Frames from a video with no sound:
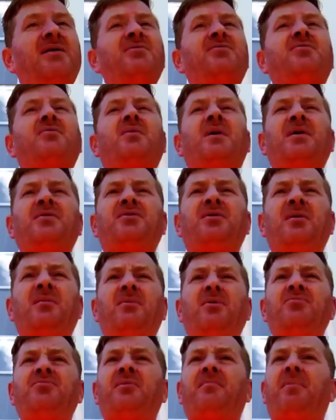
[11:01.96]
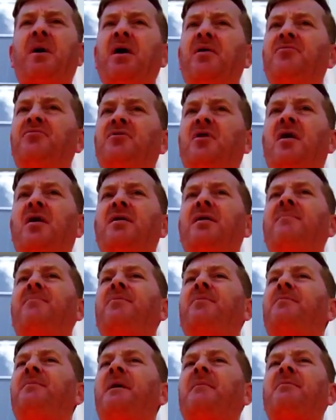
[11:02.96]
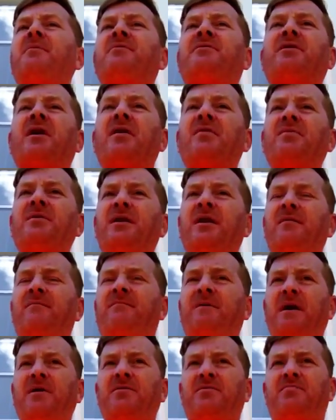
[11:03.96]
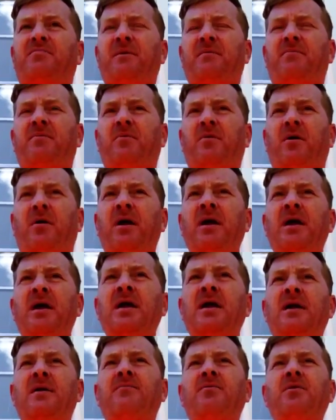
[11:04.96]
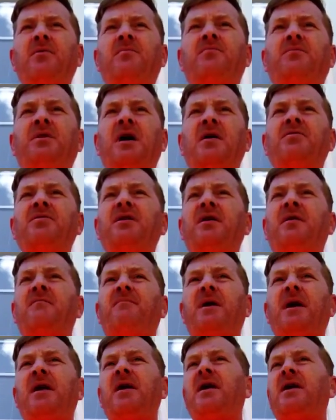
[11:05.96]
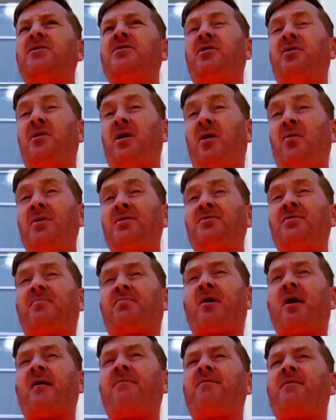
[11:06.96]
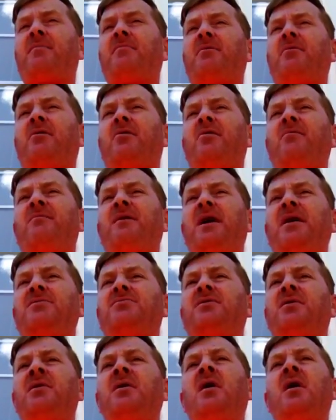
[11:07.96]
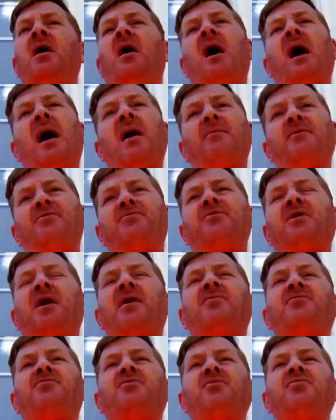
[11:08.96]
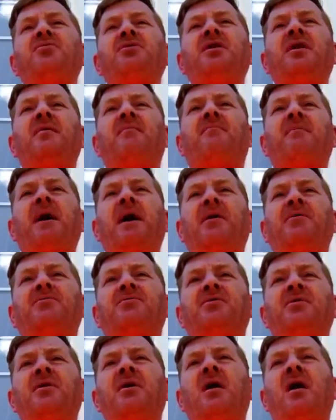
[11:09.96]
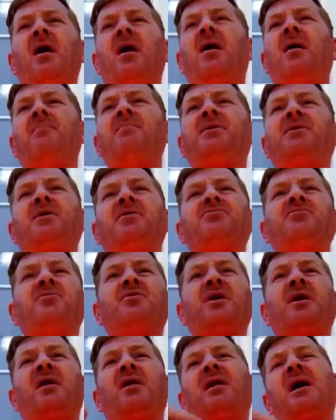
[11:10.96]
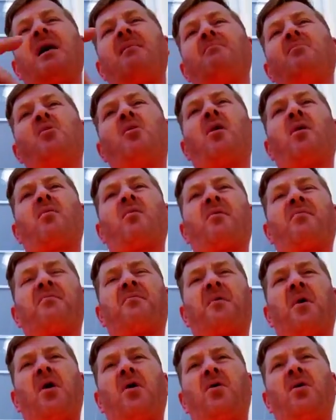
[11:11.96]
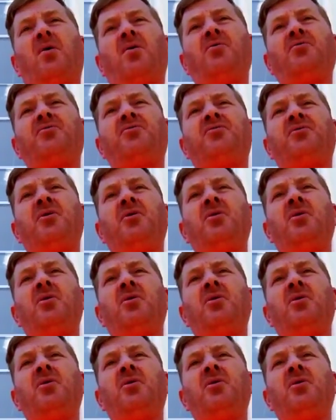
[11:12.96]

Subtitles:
is questionable. Depends on if you've ever done the events before. If you've done the event and you know it's a profitable event, I would say do the event because you'll get a lot more referrals